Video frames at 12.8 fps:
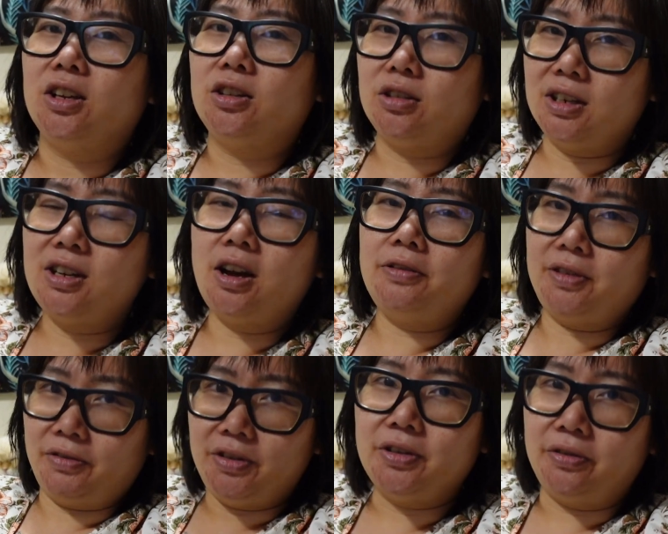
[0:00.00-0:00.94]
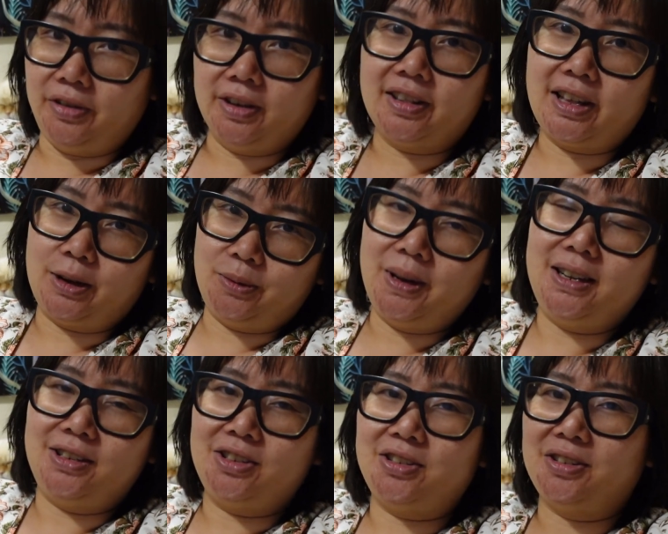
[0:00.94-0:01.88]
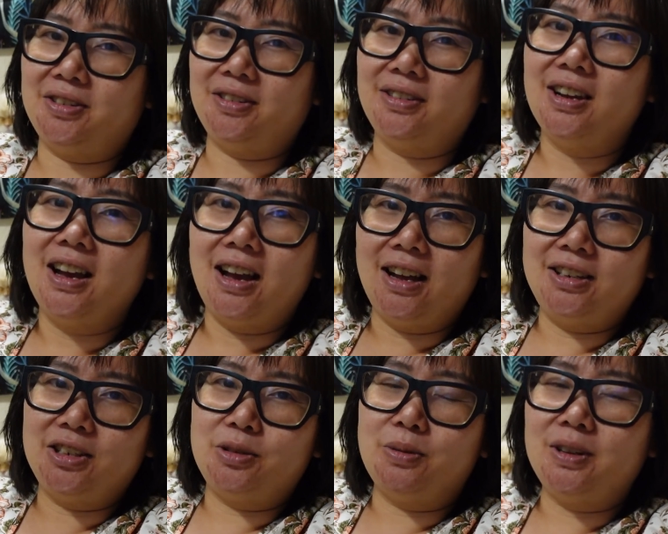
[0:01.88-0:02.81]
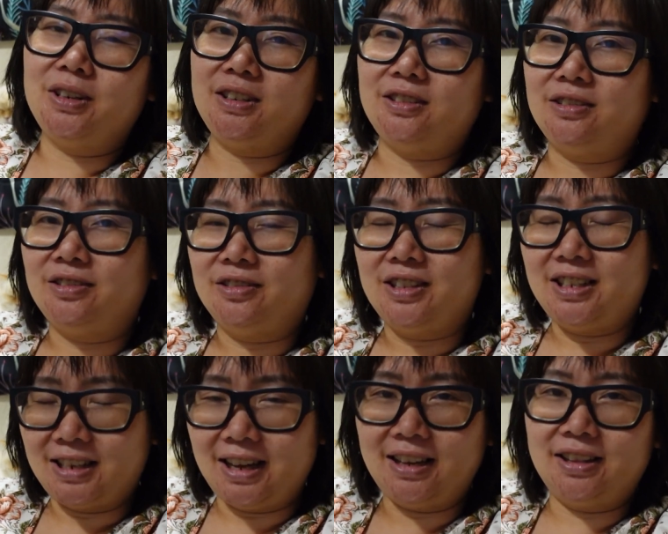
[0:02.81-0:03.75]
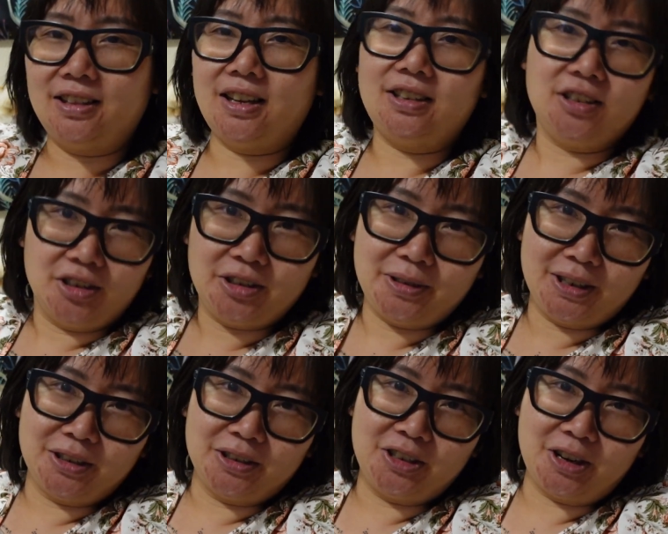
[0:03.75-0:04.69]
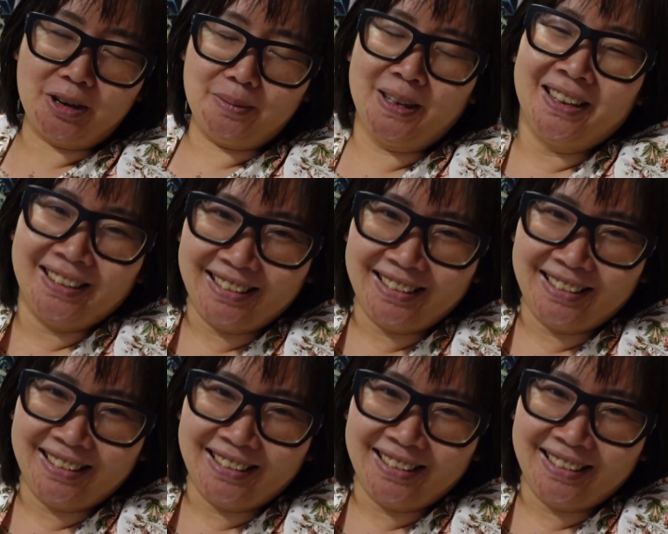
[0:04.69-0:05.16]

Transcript: good enough if you feel that way. So I just want to say that you're doing a good job.